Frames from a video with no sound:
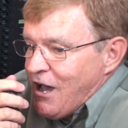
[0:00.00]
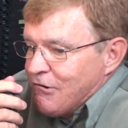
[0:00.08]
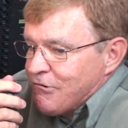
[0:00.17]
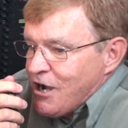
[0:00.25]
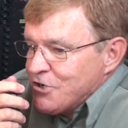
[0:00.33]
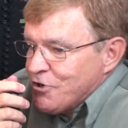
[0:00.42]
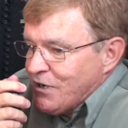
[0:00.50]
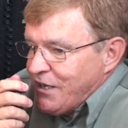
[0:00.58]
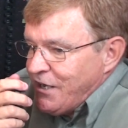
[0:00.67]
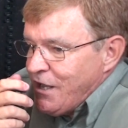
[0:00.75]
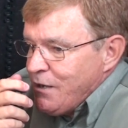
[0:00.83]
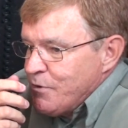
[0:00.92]
Roger,
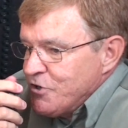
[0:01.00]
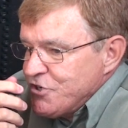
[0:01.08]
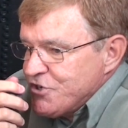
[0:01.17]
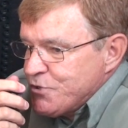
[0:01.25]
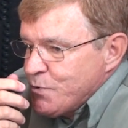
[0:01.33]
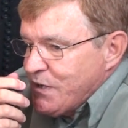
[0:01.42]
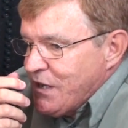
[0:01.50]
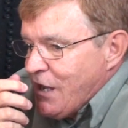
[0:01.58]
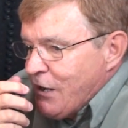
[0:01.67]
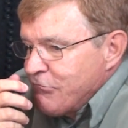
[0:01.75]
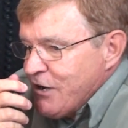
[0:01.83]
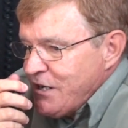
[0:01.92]
Linda. We're just doing
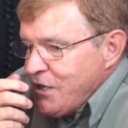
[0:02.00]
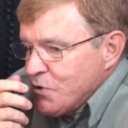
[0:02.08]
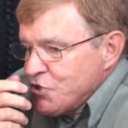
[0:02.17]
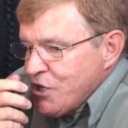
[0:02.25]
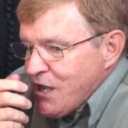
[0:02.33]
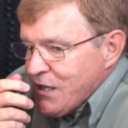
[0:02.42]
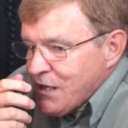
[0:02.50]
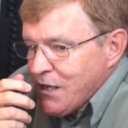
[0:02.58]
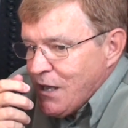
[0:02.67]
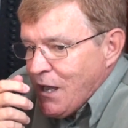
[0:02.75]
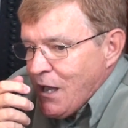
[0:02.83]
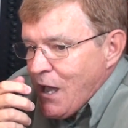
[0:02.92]
a radio check.
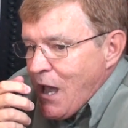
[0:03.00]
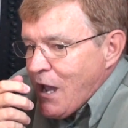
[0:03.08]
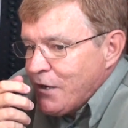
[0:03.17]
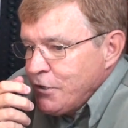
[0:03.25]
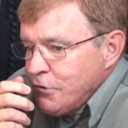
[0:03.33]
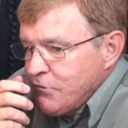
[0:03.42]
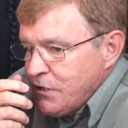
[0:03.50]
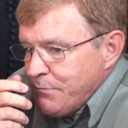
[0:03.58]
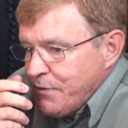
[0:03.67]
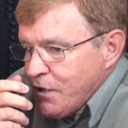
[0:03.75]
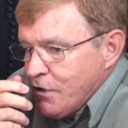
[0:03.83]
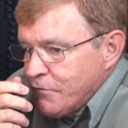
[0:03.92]
How do you read
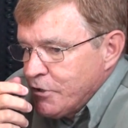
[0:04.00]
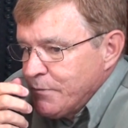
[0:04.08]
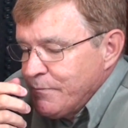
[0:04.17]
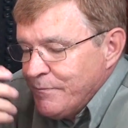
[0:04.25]
me, over?